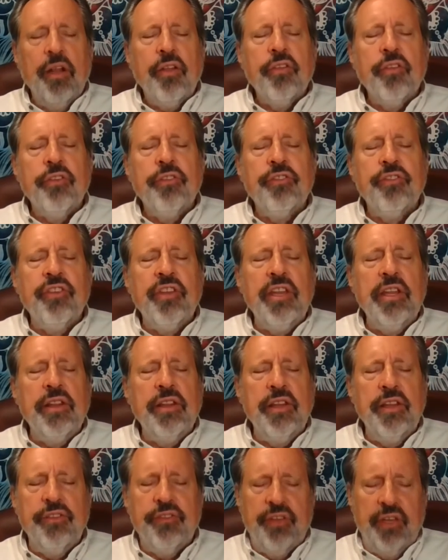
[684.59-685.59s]
to see
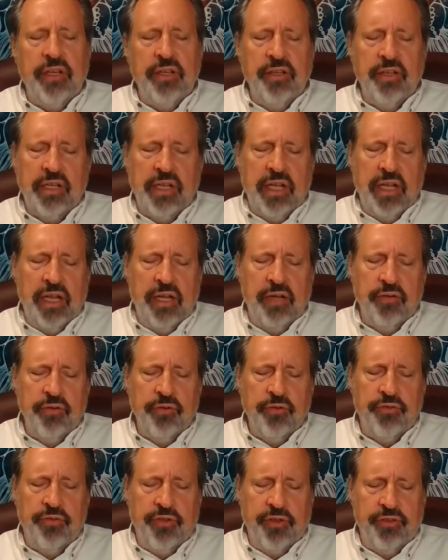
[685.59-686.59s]
these
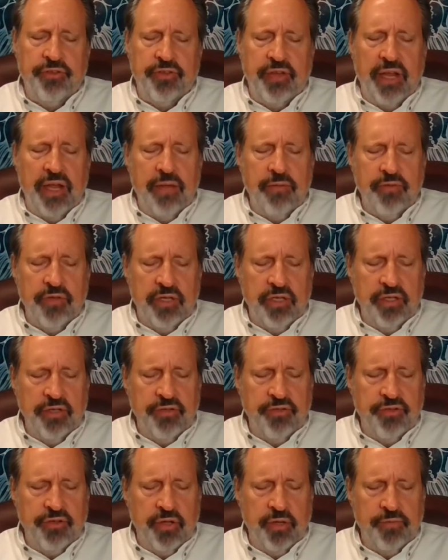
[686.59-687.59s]
indicators, this
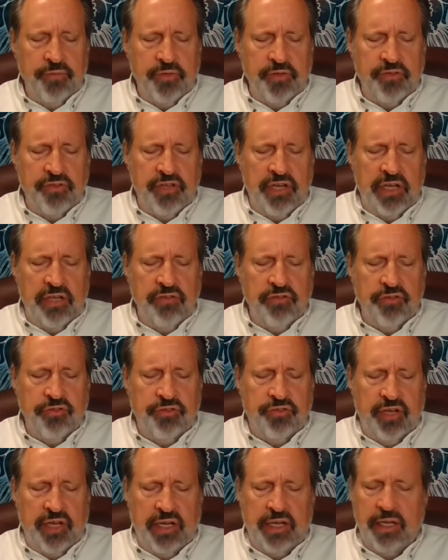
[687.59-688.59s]
evidence of the
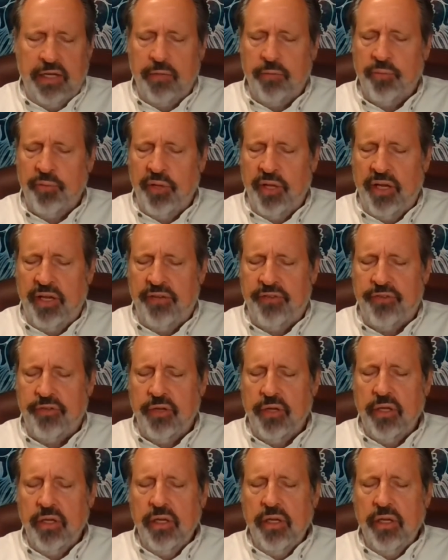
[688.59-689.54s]
changes taking place